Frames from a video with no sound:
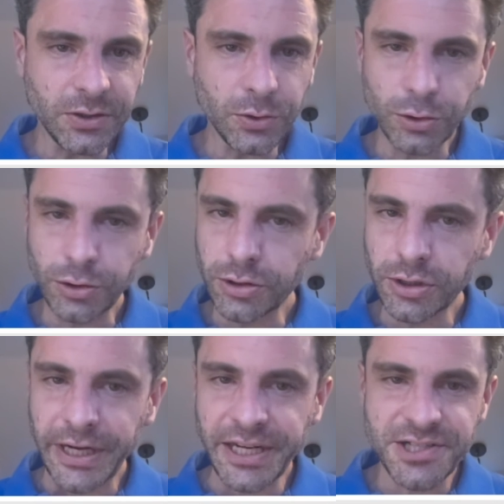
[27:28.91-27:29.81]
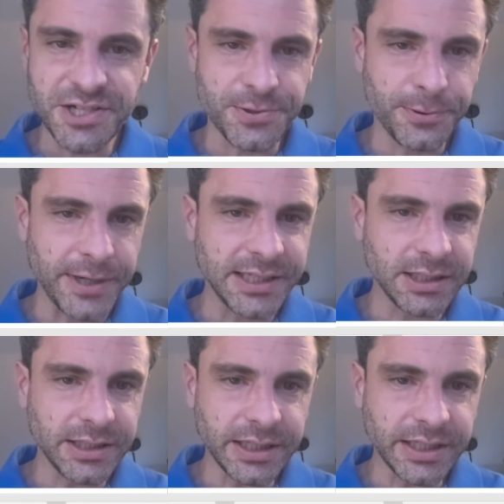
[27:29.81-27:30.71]
or I could just right
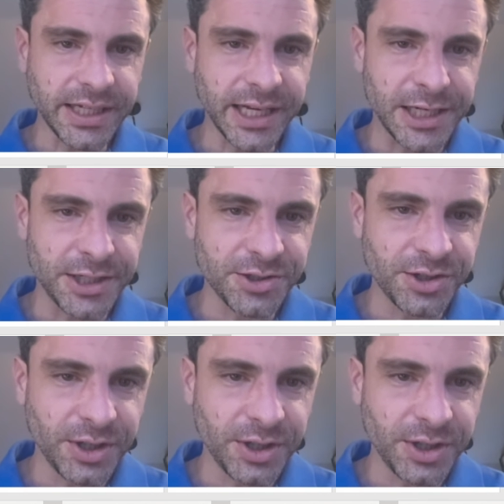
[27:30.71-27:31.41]
click and